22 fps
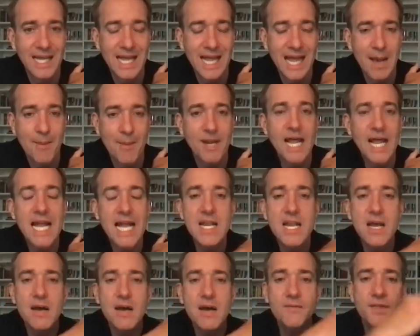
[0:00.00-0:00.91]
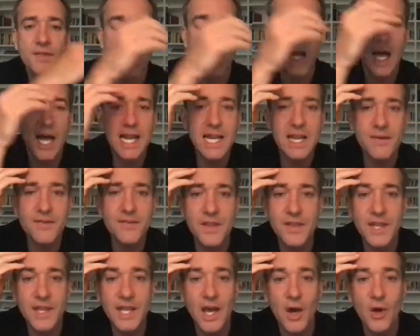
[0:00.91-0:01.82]
But I love
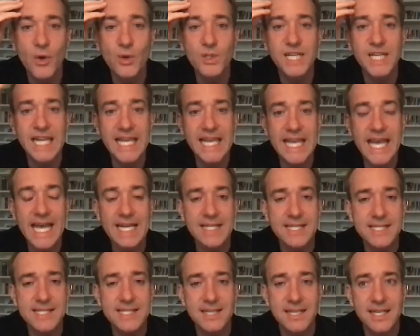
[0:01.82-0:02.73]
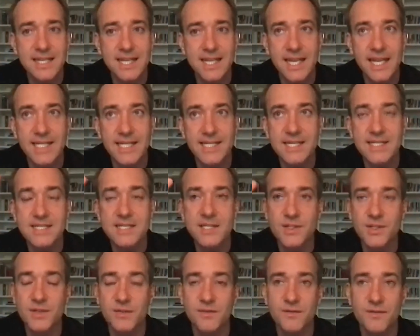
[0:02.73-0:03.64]
the older he gets, he doesn't
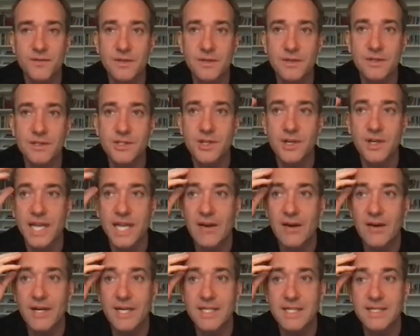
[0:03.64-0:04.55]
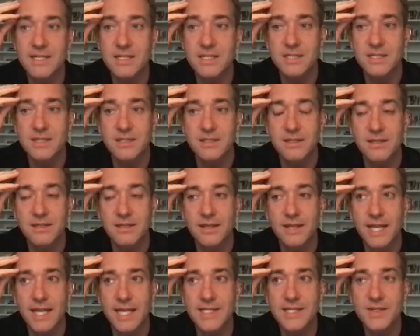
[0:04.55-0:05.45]
sort of, John le Carre doesn't,
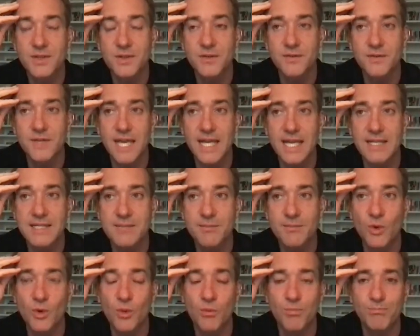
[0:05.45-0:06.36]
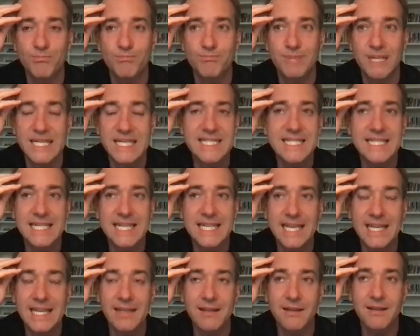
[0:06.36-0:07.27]
he sort of gets more
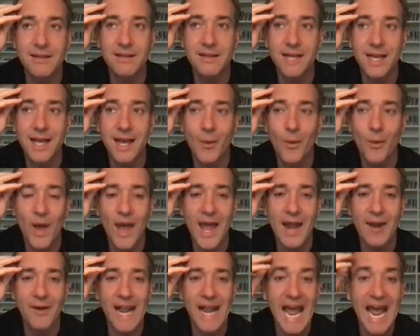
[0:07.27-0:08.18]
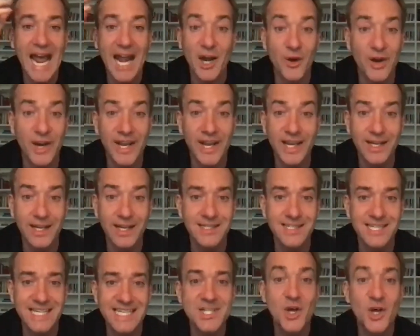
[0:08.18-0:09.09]
politically aware and angry, and
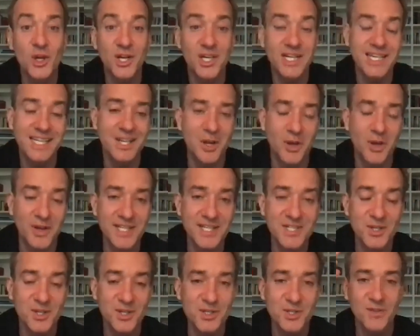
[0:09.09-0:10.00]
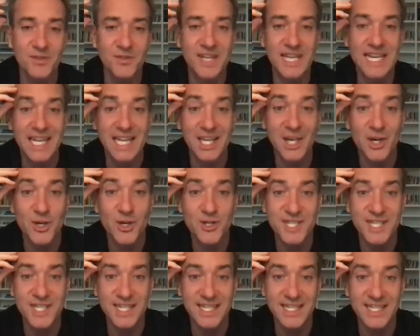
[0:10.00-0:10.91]
he's not, you know, he's not sort of getting
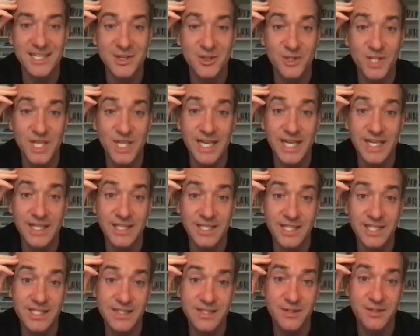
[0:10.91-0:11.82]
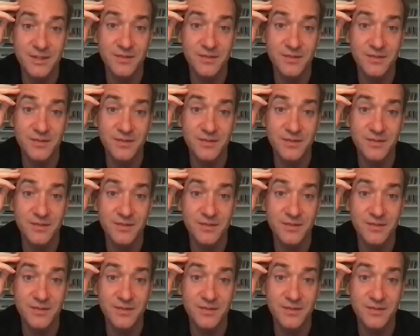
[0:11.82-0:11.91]
cozy in his old age. He's sort of